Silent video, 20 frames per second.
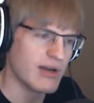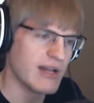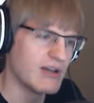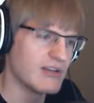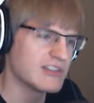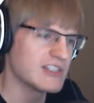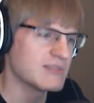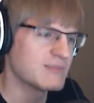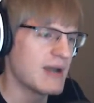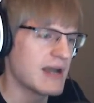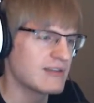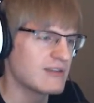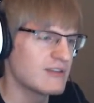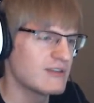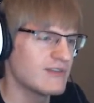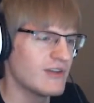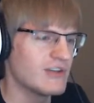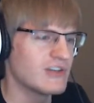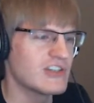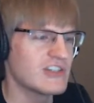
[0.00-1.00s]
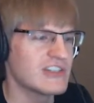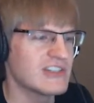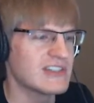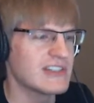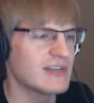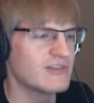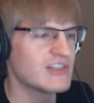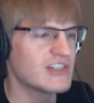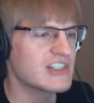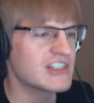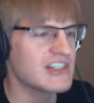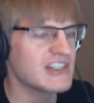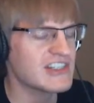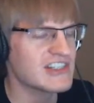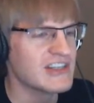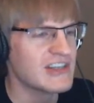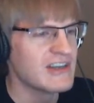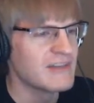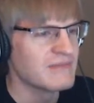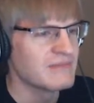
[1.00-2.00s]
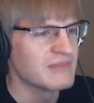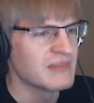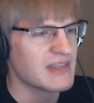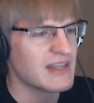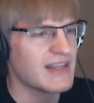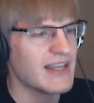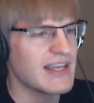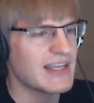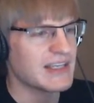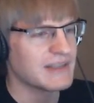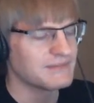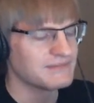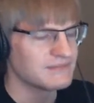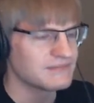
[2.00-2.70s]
else that's back to the villages and stuff, just because, like,